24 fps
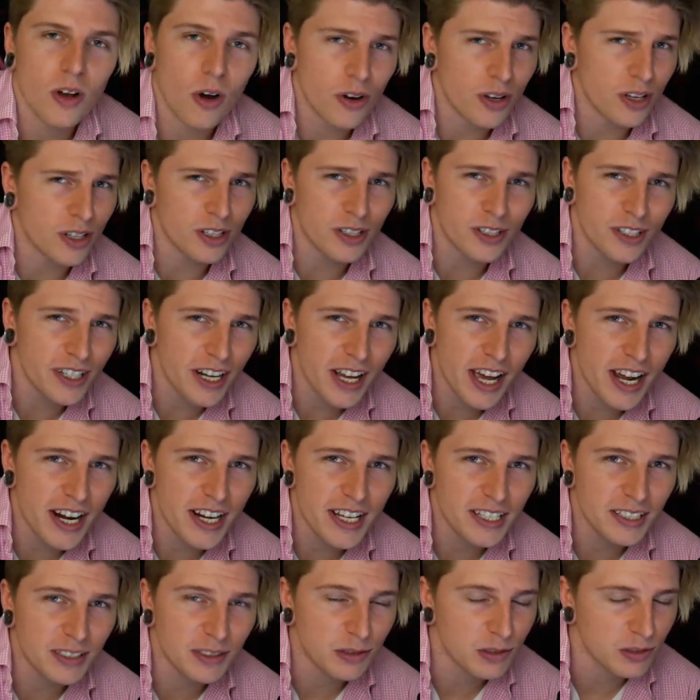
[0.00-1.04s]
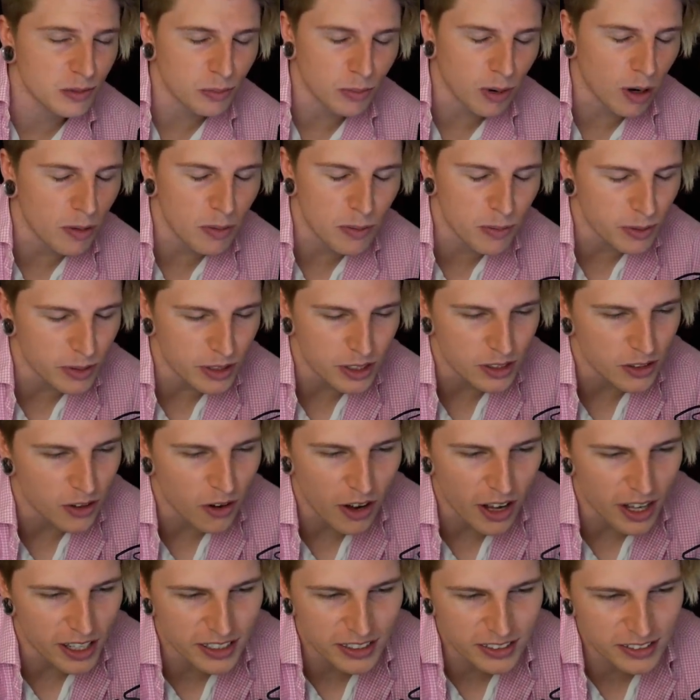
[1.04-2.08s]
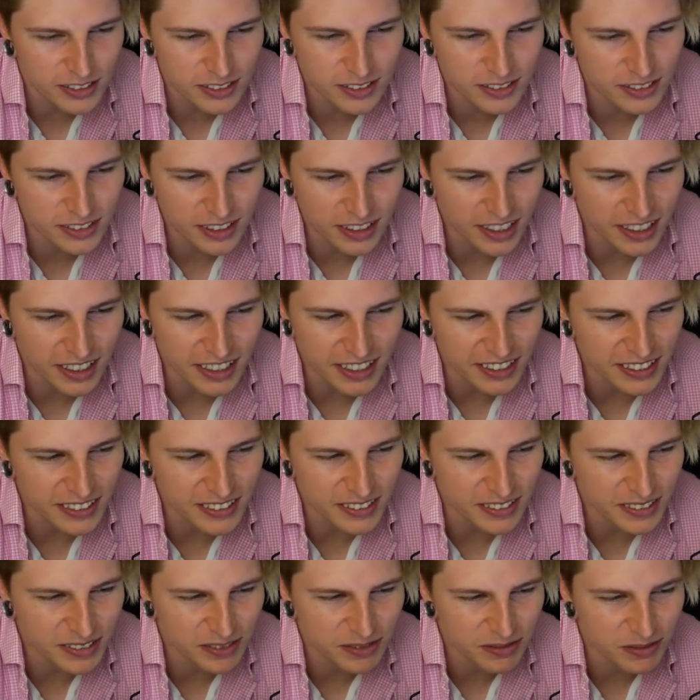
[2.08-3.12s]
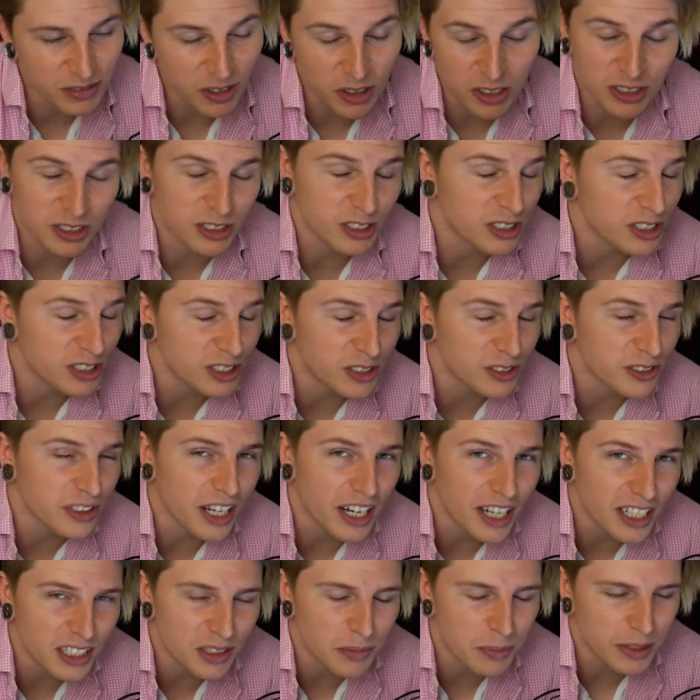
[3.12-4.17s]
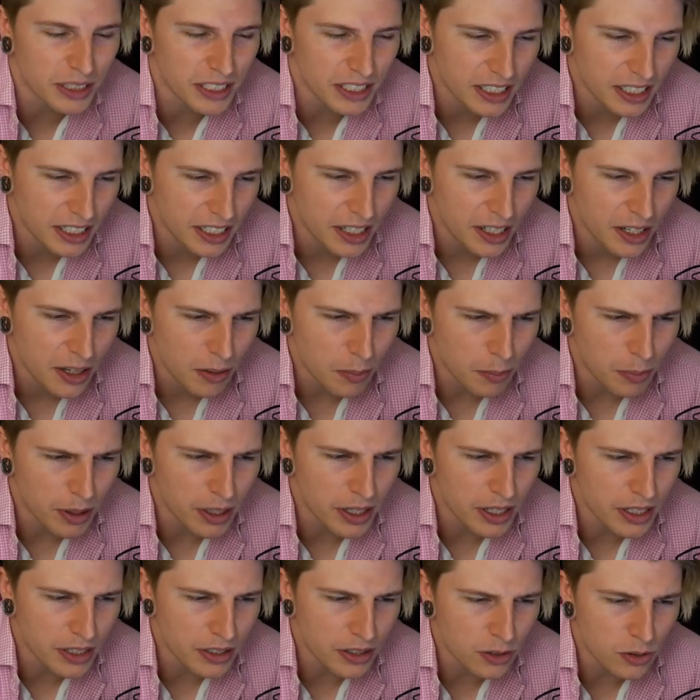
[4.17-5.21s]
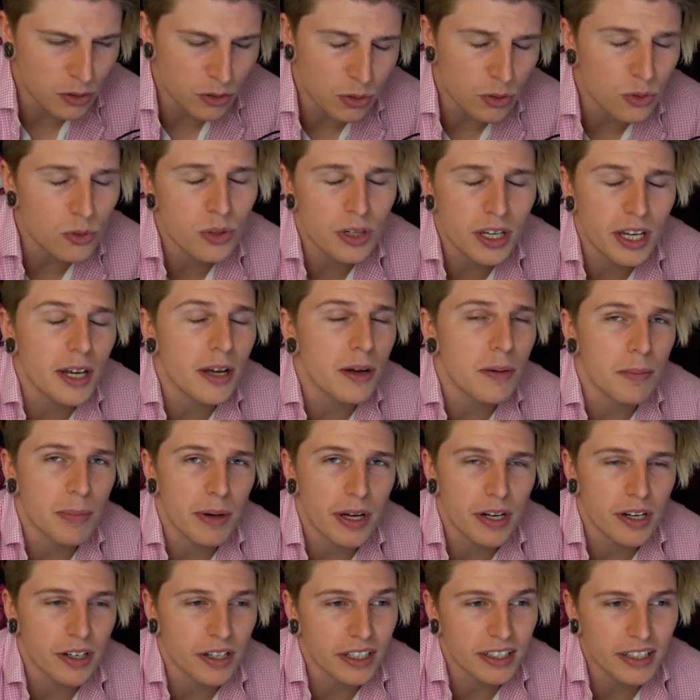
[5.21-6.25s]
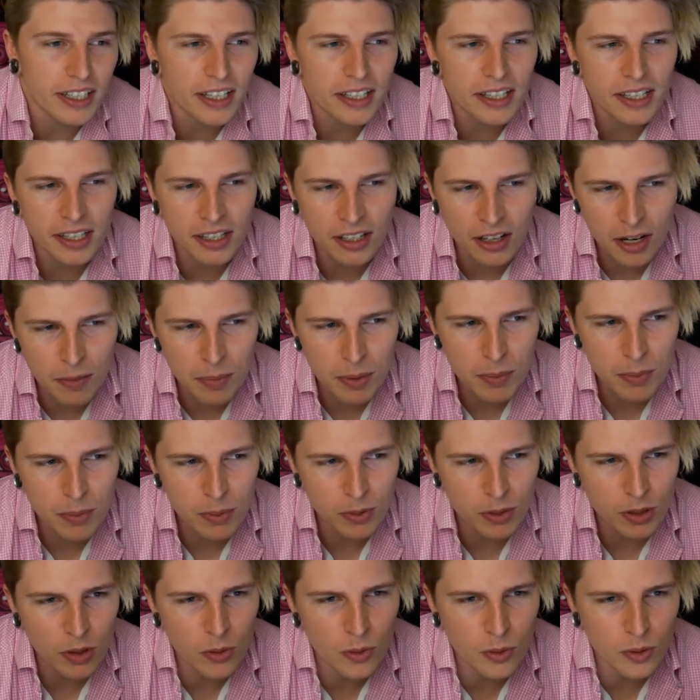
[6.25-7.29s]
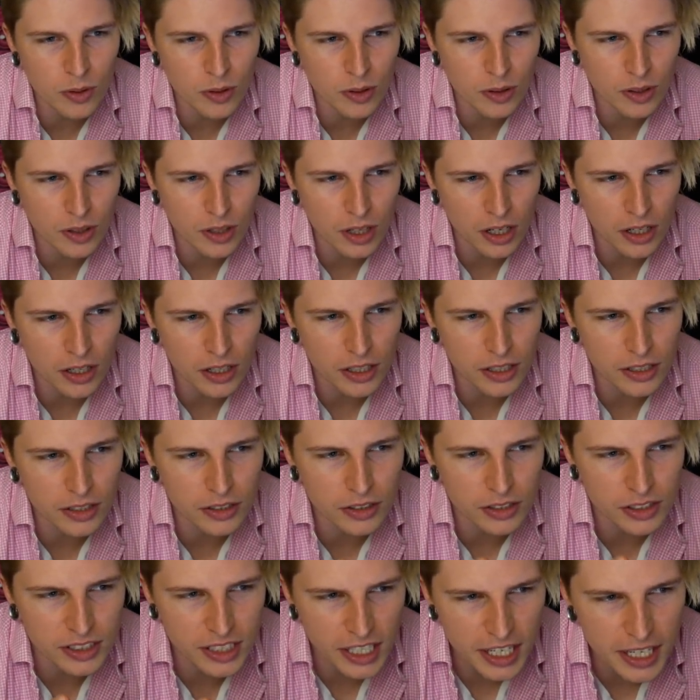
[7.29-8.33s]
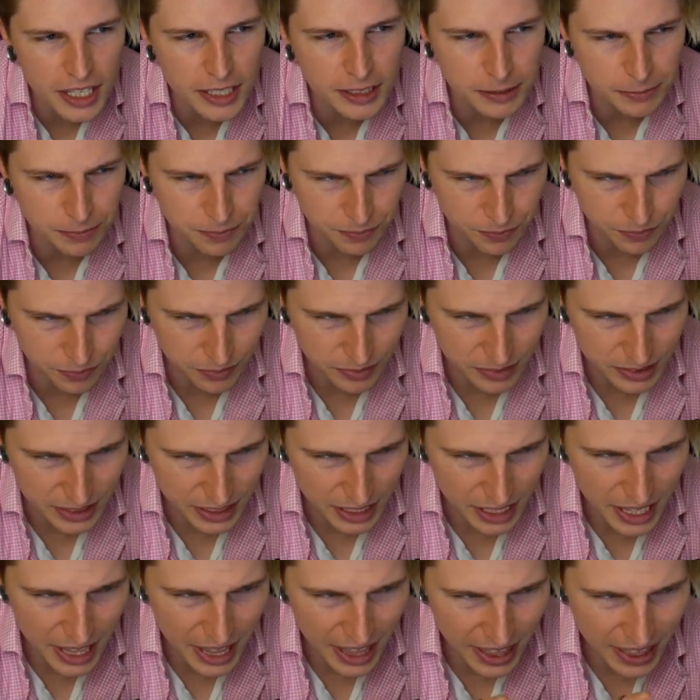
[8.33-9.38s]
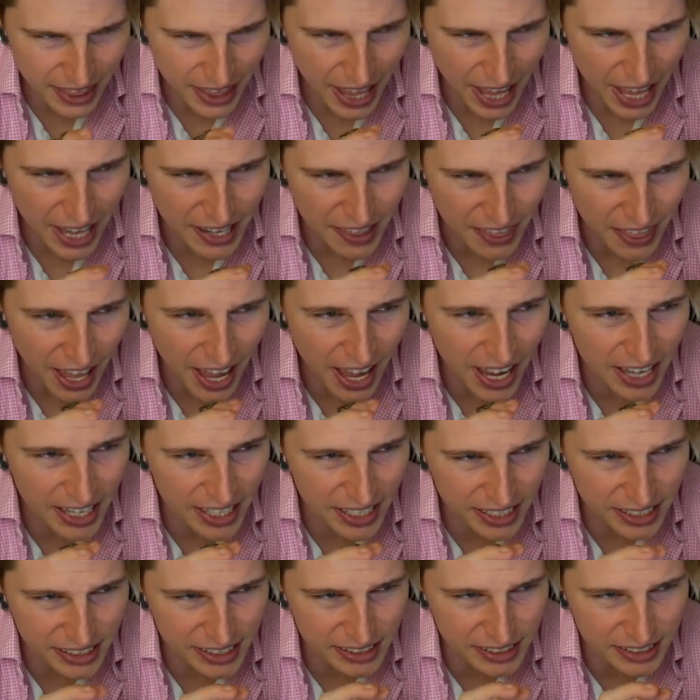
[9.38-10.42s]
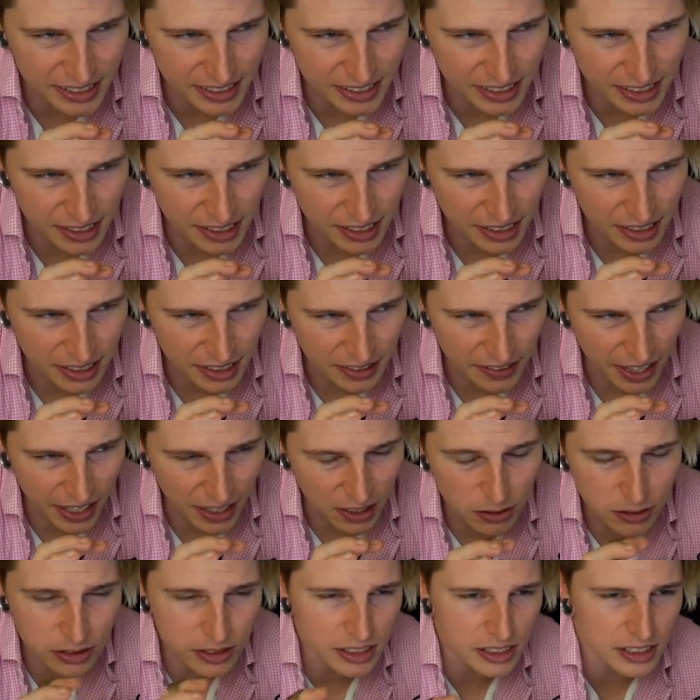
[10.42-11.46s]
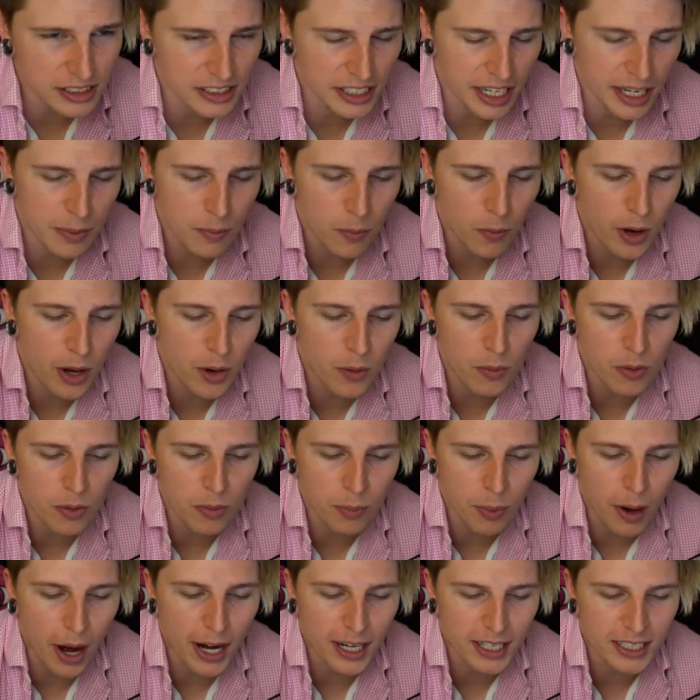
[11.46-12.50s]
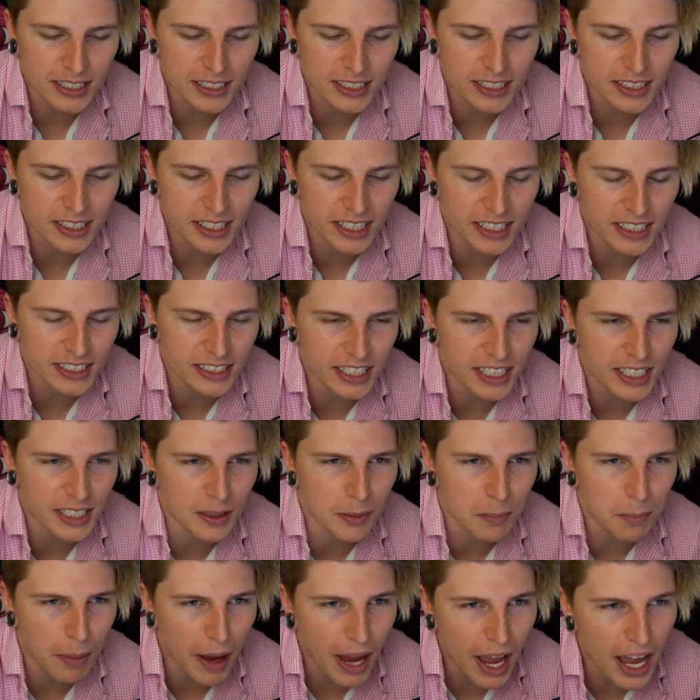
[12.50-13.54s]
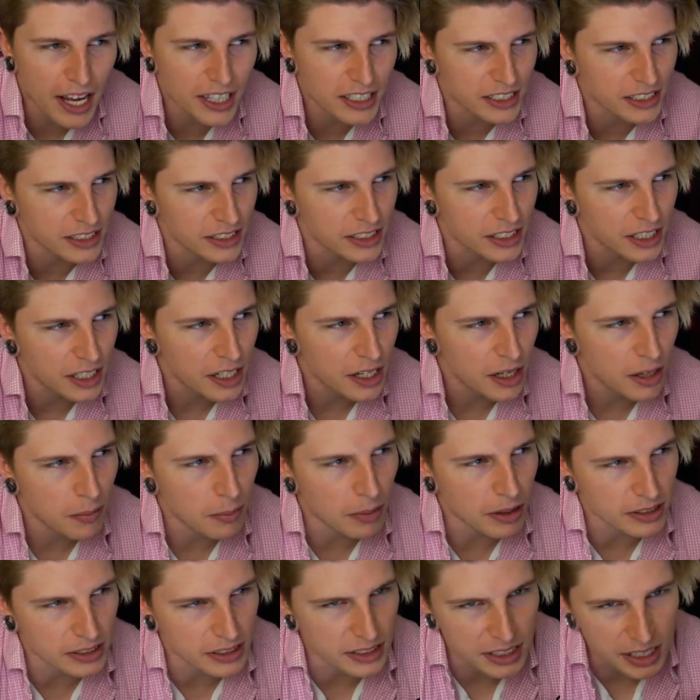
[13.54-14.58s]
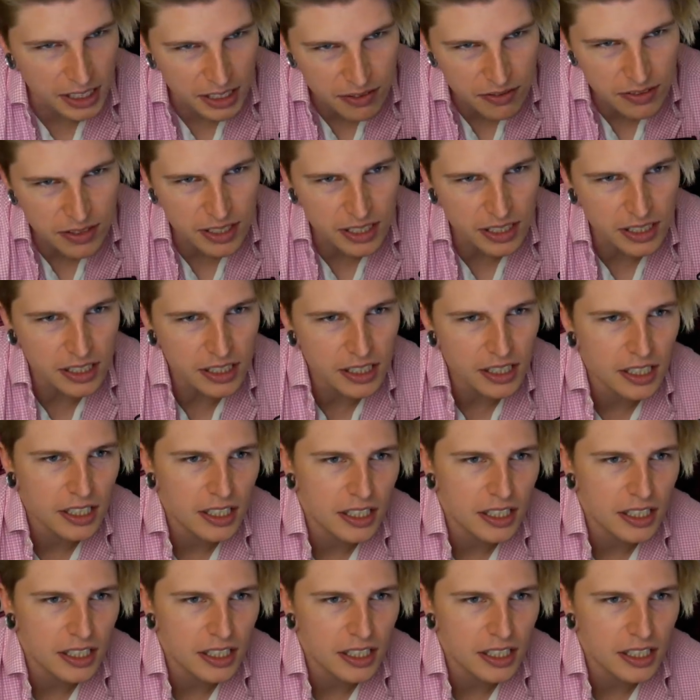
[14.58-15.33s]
are you good at it? Probably not as good as you'd like to be, but you do get better. And a lot of people don't understand that goes the same way with practicing things like compassion, positivity,